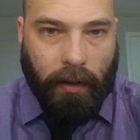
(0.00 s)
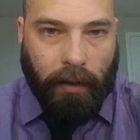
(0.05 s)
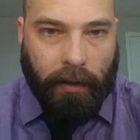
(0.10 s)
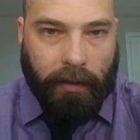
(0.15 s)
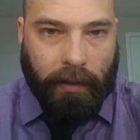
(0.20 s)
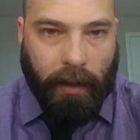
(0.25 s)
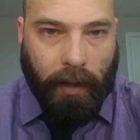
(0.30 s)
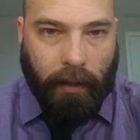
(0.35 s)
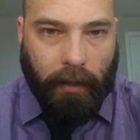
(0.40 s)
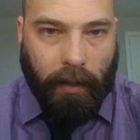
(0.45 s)

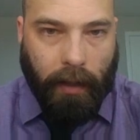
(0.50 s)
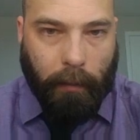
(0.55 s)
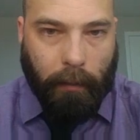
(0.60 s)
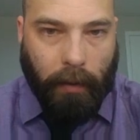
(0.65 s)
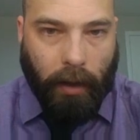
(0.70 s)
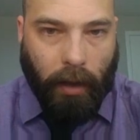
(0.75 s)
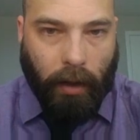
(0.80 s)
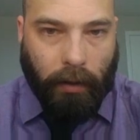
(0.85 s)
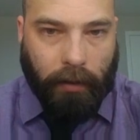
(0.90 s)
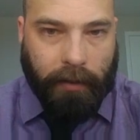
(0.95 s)
Let's get
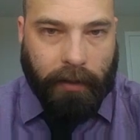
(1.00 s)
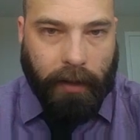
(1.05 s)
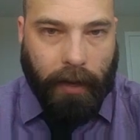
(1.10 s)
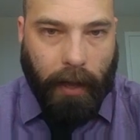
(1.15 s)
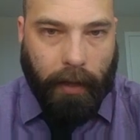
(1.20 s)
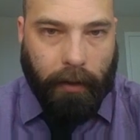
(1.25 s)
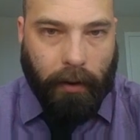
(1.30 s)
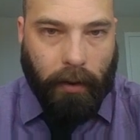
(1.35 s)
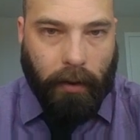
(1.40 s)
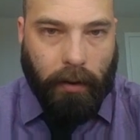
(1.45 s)
them all
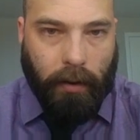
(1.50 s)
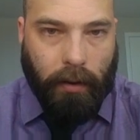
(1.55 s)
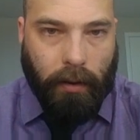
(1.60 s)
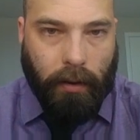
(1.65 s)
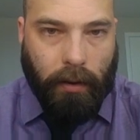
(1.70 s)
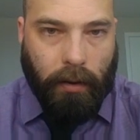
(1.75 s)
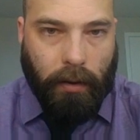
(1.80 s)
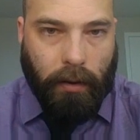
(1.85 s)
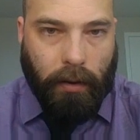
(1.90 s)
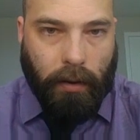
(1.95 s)
together.
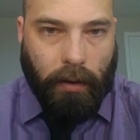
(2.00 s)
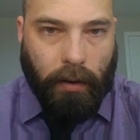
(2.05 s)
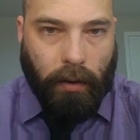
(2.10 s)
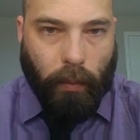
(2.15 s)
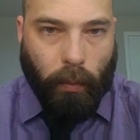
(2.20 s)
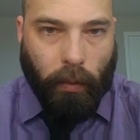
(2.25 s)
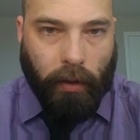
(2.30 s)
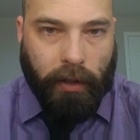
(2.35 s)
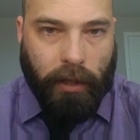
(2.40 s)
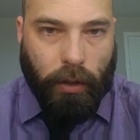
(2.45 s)

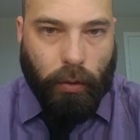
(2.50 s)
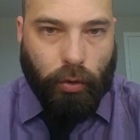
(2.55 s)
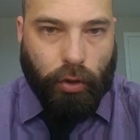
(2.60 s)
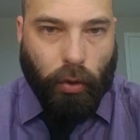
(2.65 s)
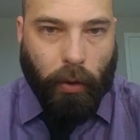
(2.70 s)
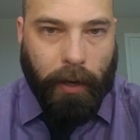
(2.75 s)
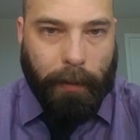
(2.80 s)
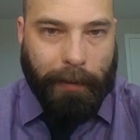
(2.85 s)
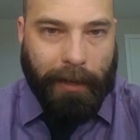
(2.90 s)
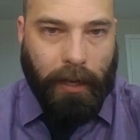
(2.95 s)
Will you
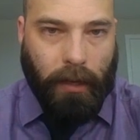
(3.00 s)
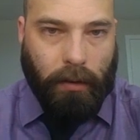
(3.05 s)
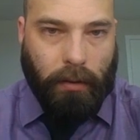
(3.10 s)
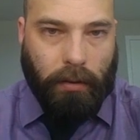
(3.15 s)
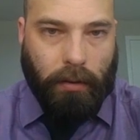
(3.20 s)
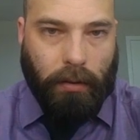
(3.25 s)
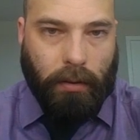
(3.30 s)
join me?